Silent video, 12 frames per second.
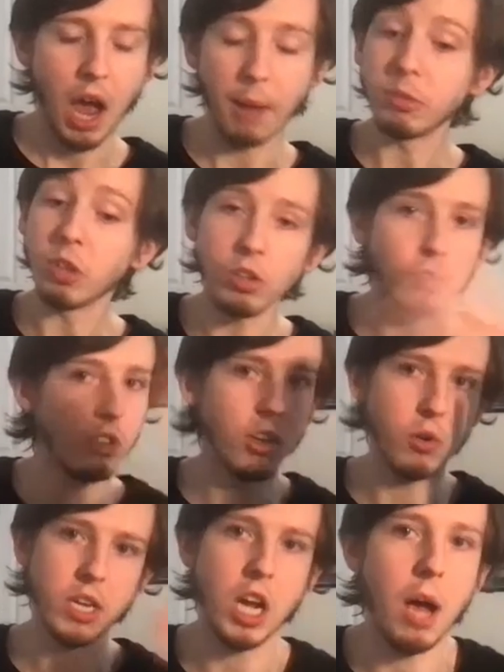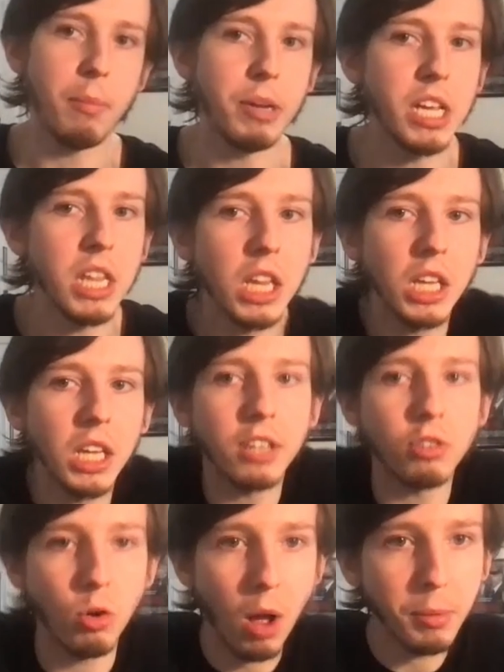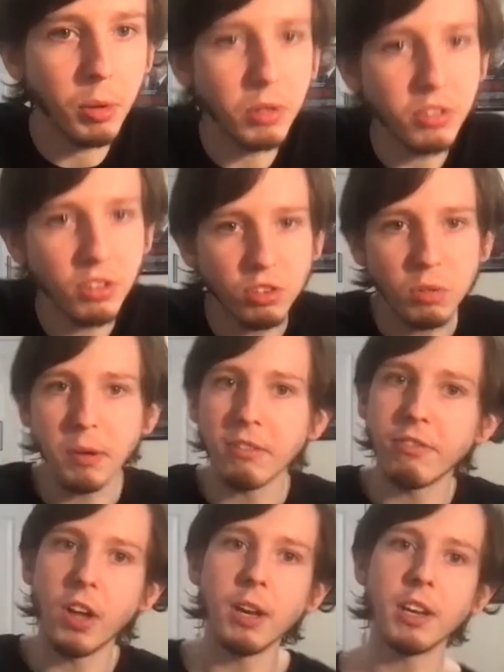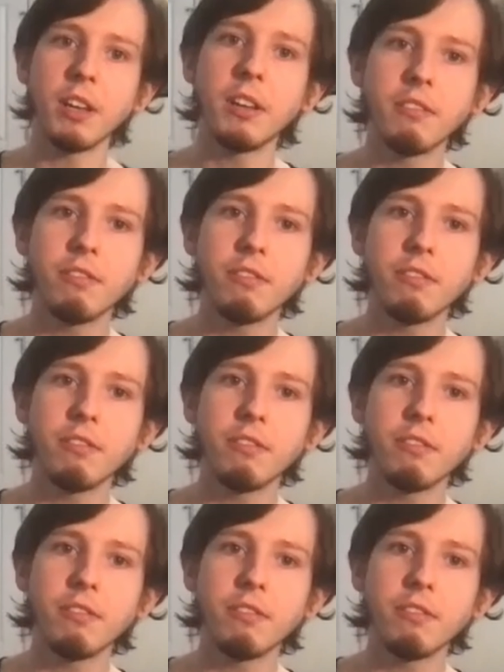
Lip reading: I'm so used to doing comedy that like drama was a super fun